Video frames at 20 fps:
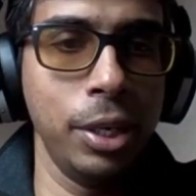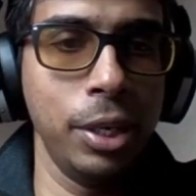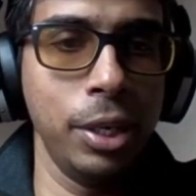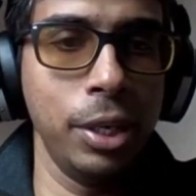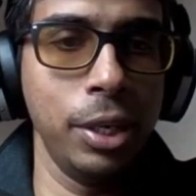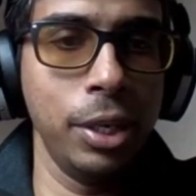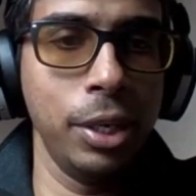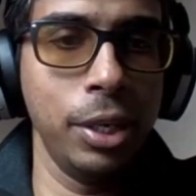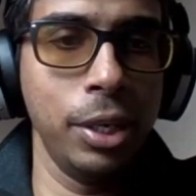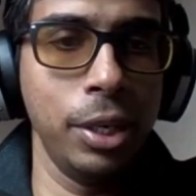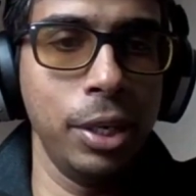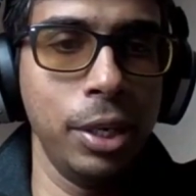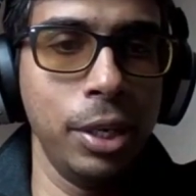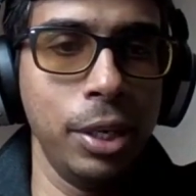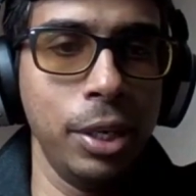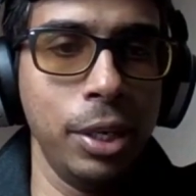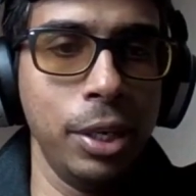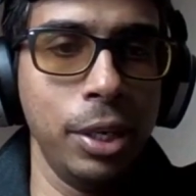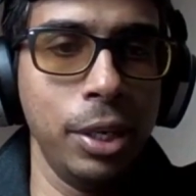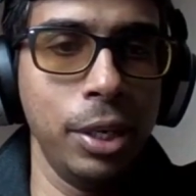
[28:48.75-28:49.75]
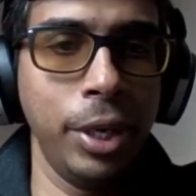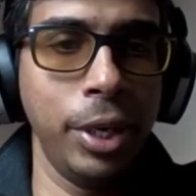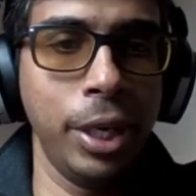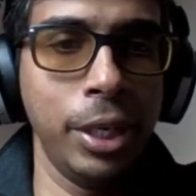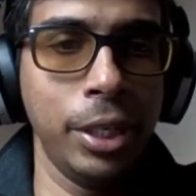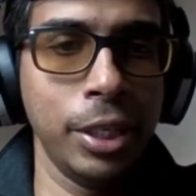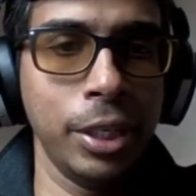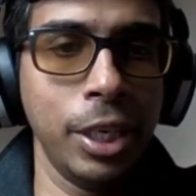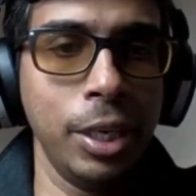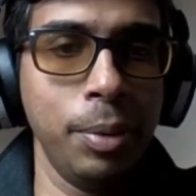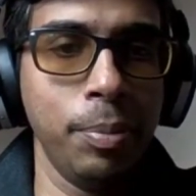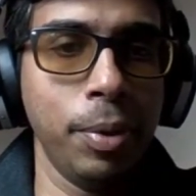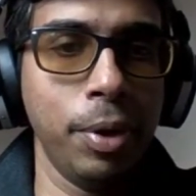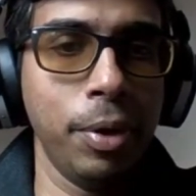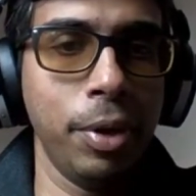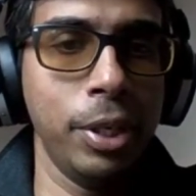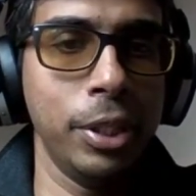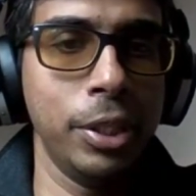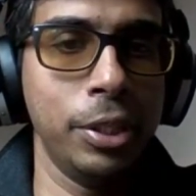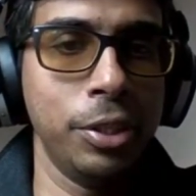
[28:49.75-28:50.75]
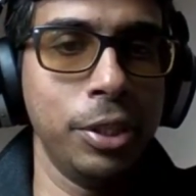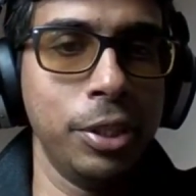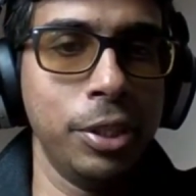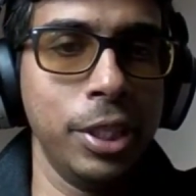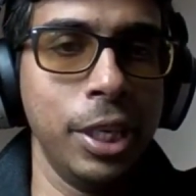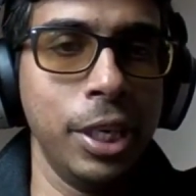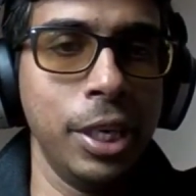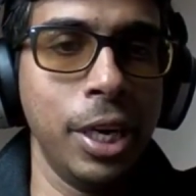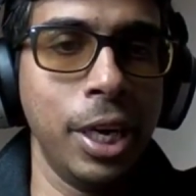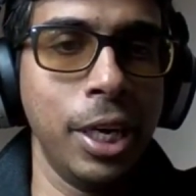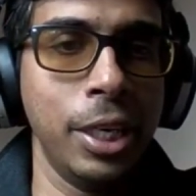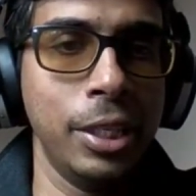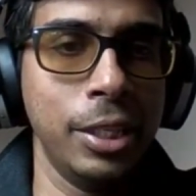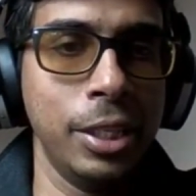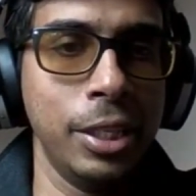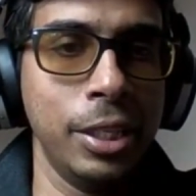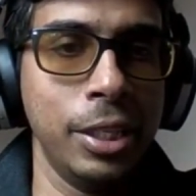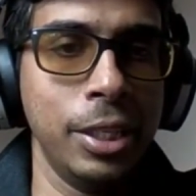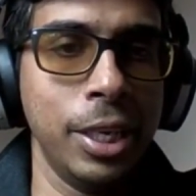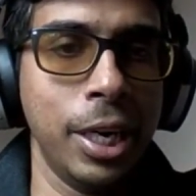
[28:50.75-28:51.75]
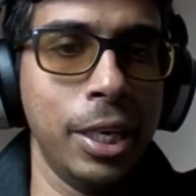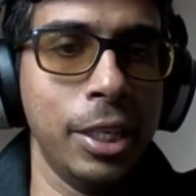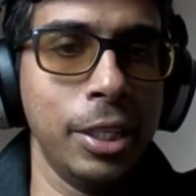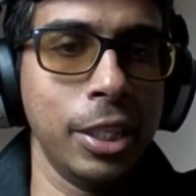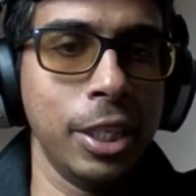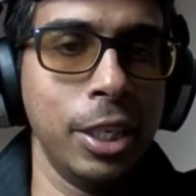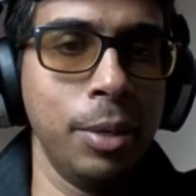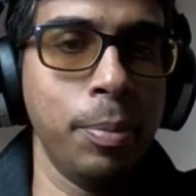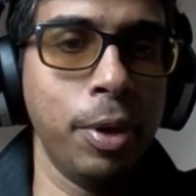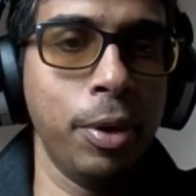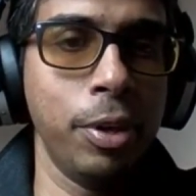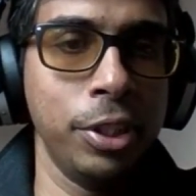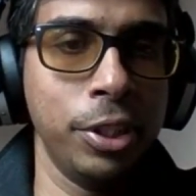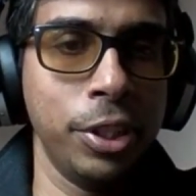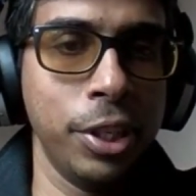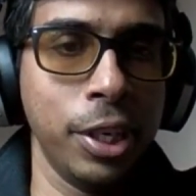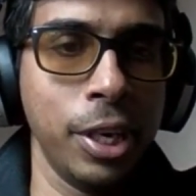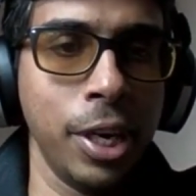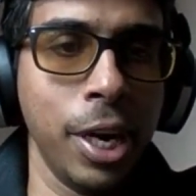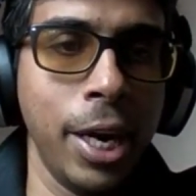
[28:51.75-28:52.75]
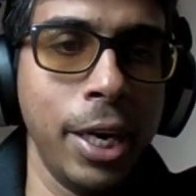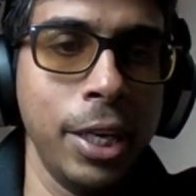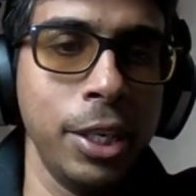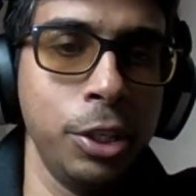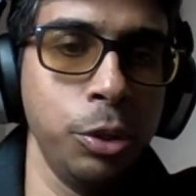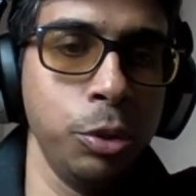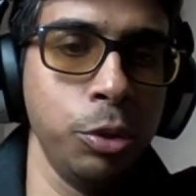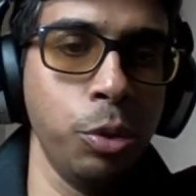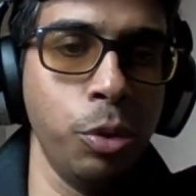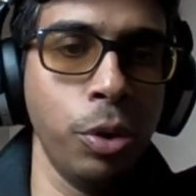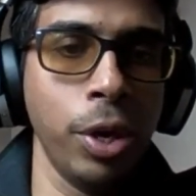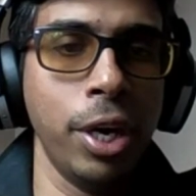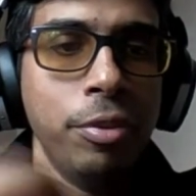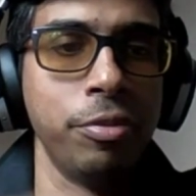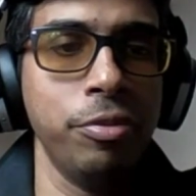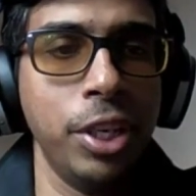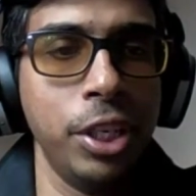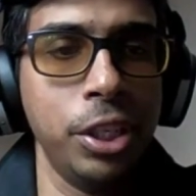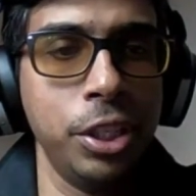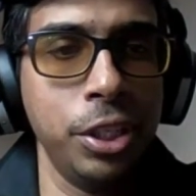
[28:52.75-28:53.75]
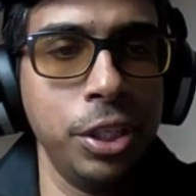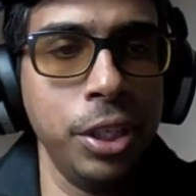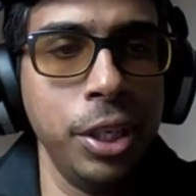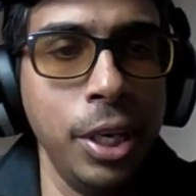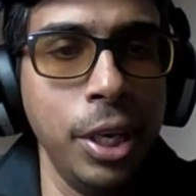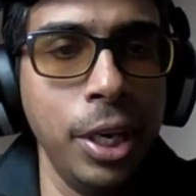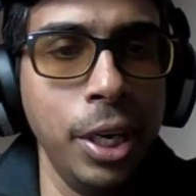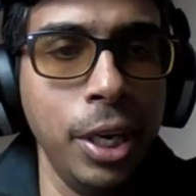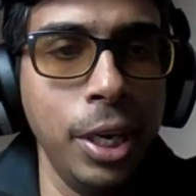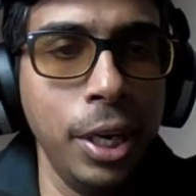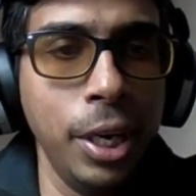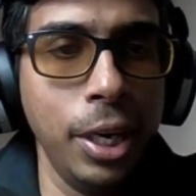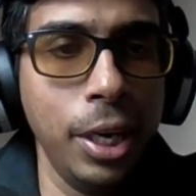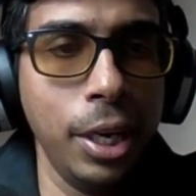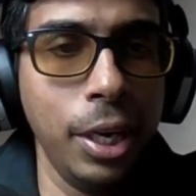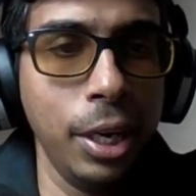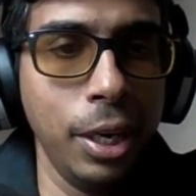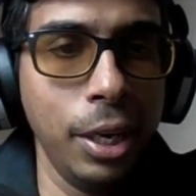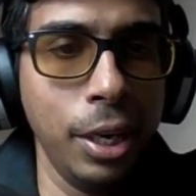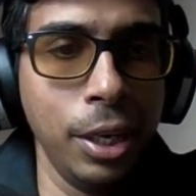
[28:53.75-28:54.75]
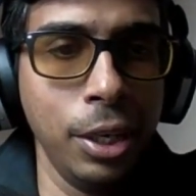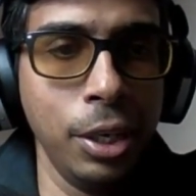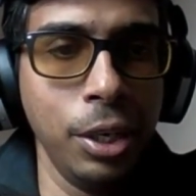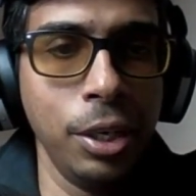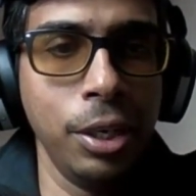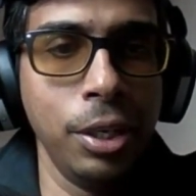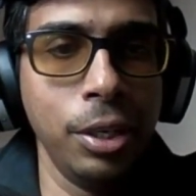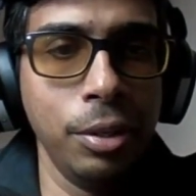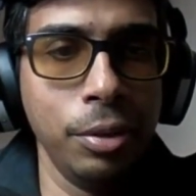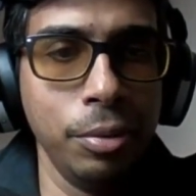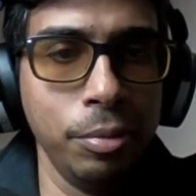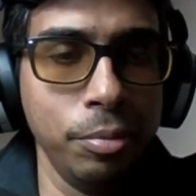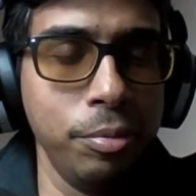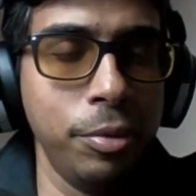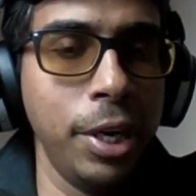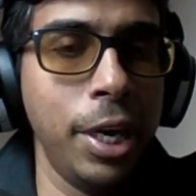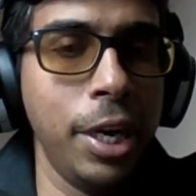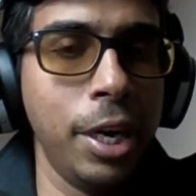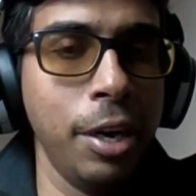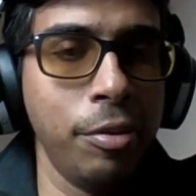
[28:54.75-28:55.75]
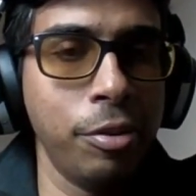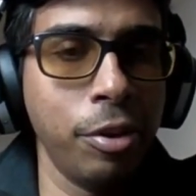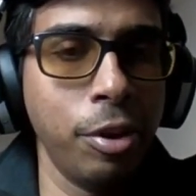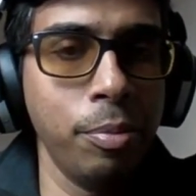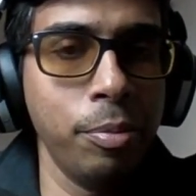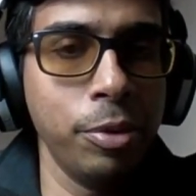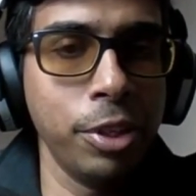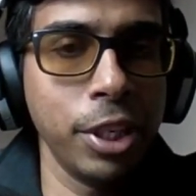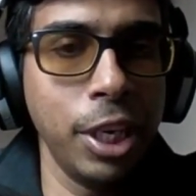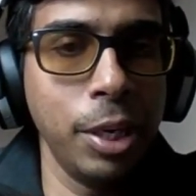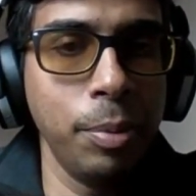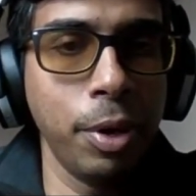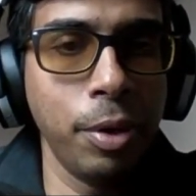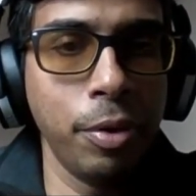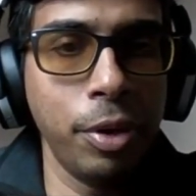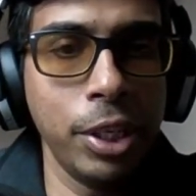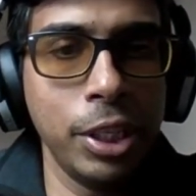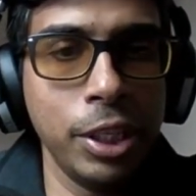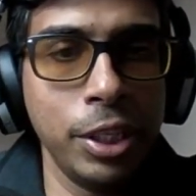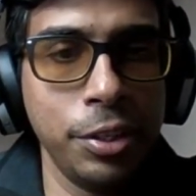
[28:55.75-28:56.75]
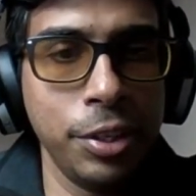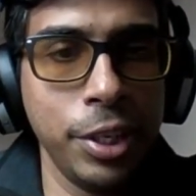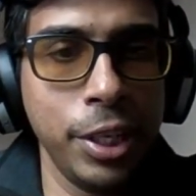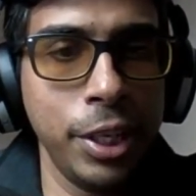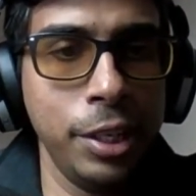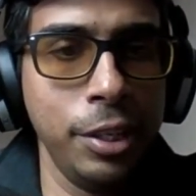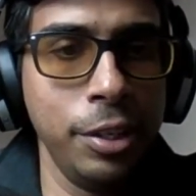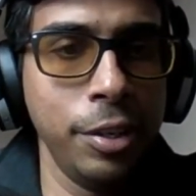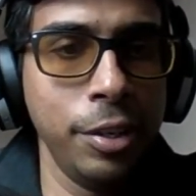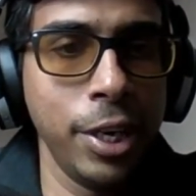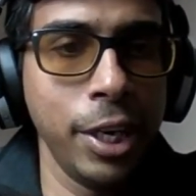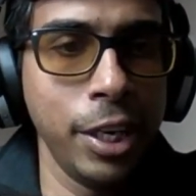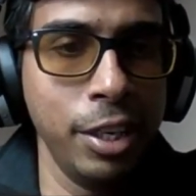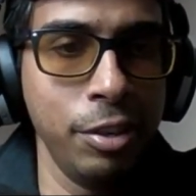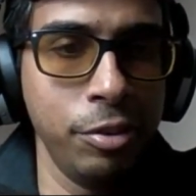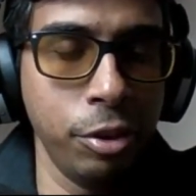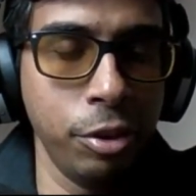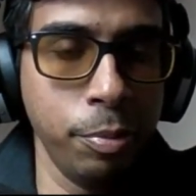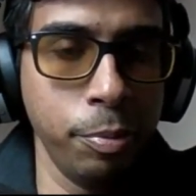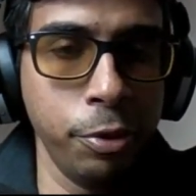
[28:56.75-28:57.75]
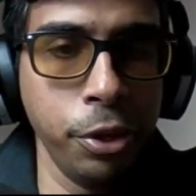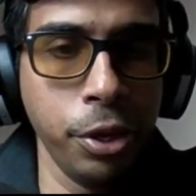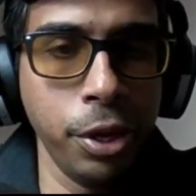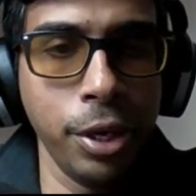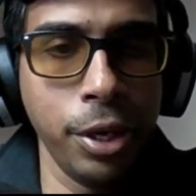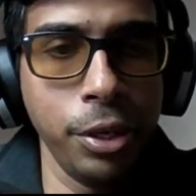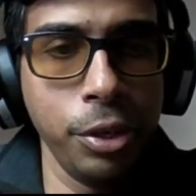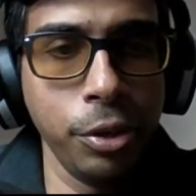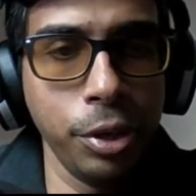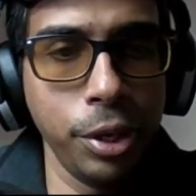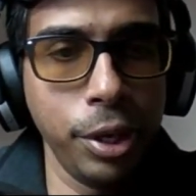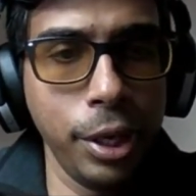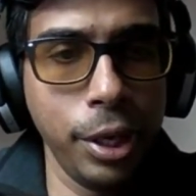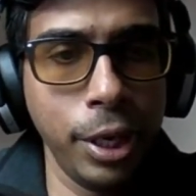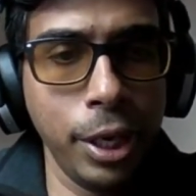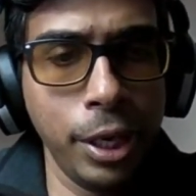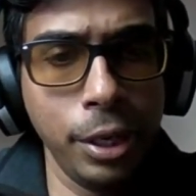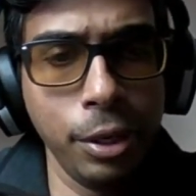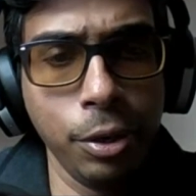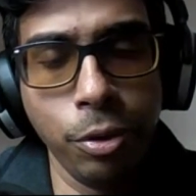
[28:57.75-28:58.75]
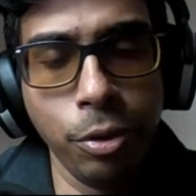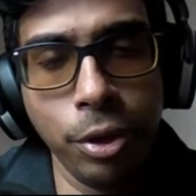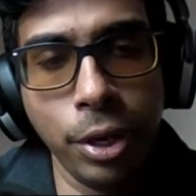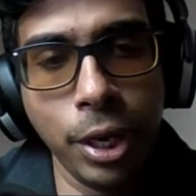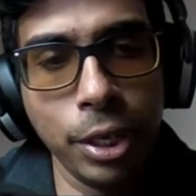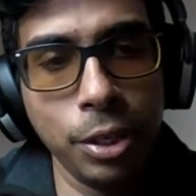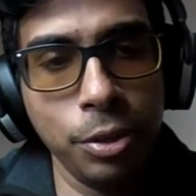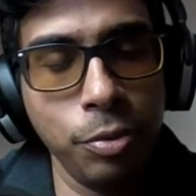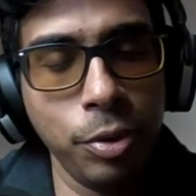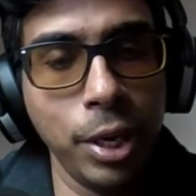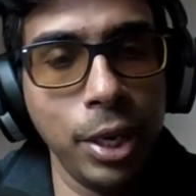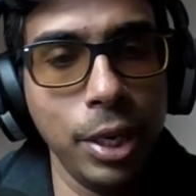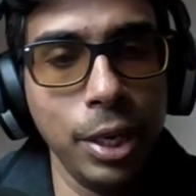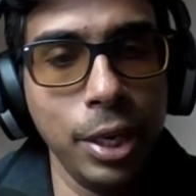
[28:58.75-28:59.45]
So we create a schema registry serializer and a schema registry client. You go and fetch data from schema registry directly from your .NET code as well.